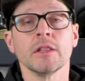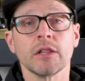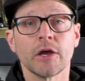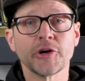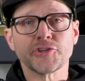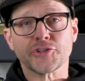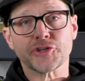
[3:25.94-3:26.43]

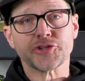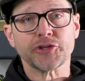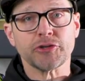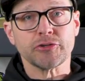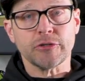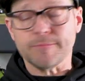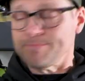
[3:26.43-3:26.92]
larger
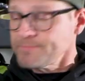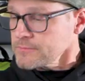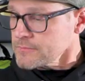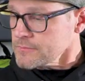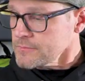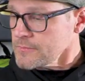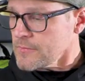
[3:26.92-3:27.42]
circle.
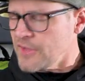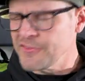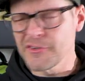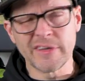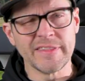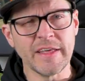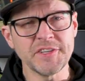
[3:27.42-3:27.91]

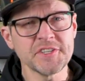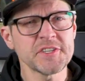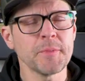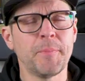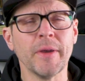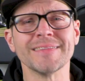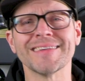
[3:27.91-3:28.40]
So again, that just
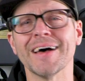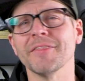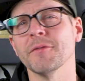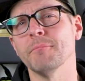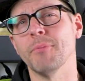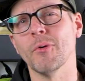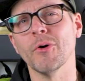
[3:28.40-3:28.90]
depends on
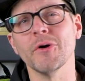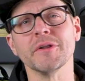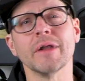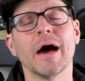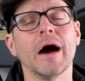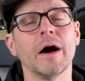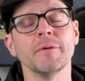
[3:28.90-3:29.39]
the board
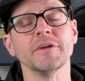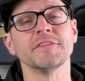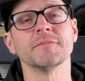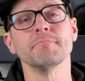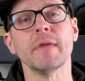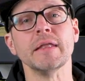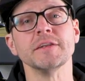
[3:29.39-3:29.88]
and how
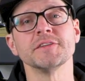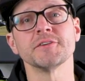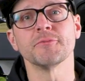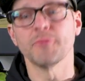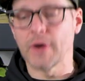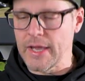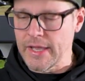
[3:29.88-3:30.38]
it's meant to
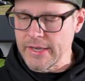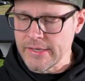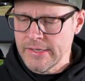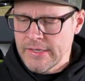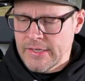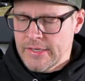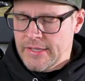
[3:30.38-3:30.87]
ride.
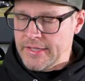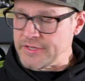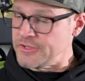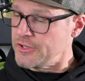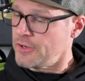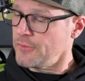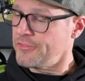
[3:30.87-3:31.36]
And
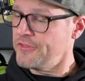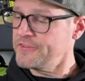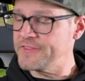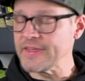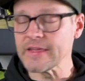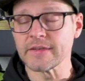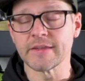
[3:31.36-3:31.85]
you know, this
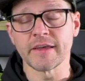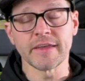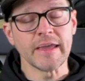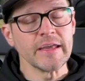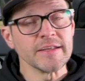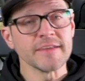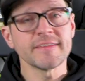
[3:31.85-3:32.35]
thing,
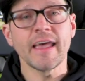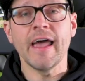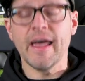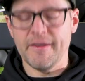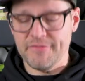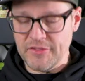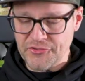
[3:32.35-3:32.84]
again, does
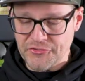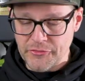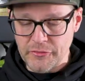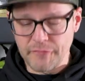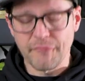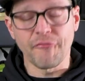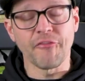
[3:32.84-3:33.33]
have the
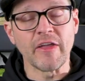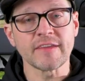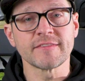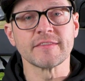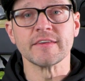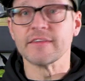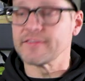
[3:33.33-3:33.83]
certain
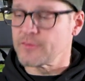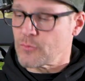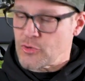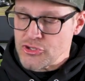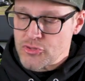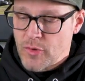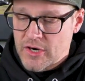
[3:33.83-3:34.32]
flexes. And
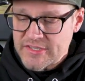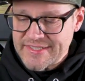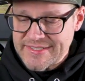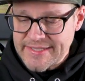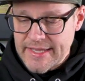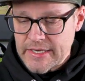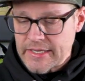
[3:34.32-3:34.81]
when you are
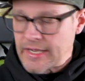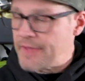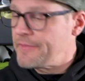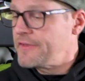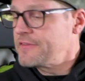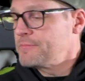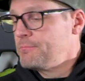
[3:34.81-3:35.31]
standing
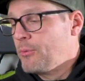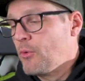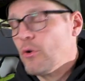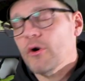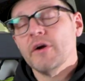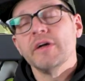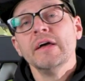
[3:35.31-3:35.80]
on this
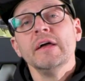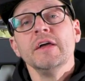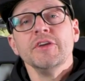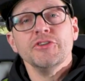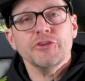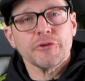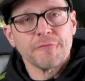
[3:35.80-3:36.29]
board,
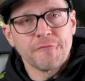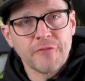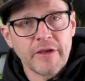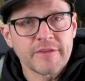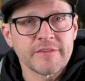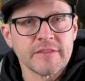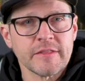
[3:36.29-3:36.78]
you're
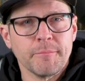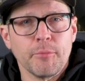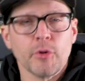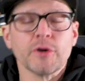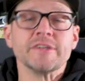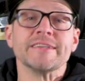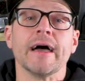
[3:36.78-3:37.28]
flexing the
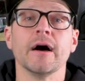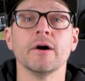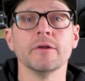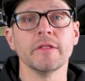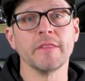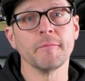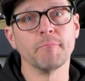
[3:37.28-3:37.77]
board
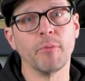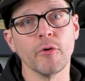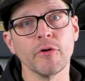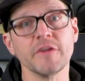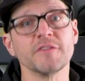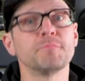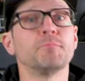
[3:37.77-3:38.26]
down and the board is